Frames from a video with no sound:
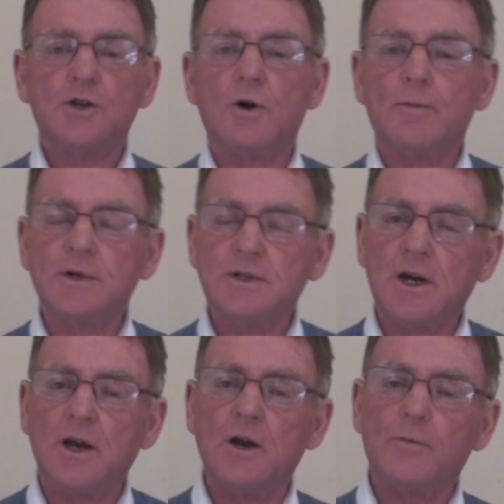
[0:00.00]
to a
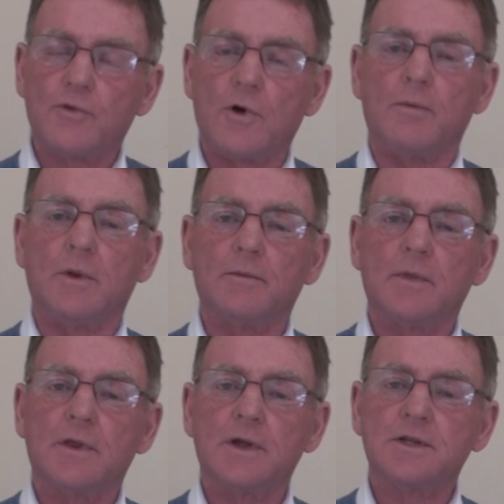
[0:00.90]
particular
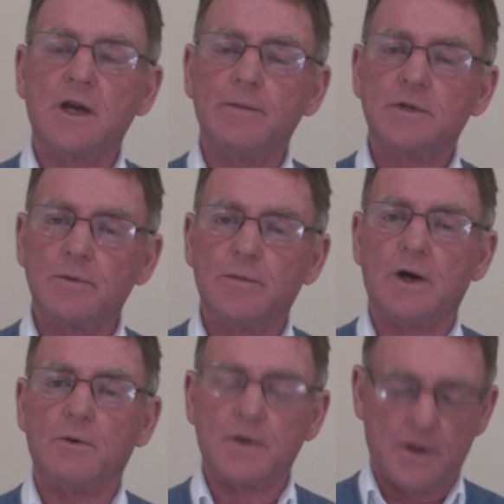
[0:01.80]
problem that seems to
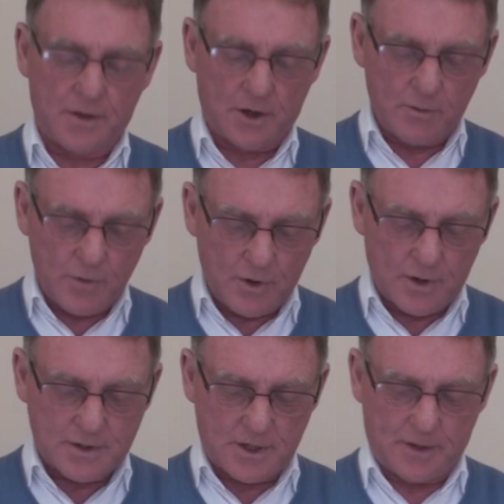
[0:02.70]
be within the
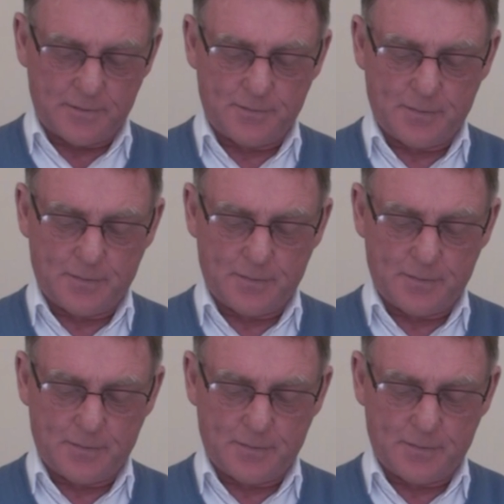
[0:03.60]
community.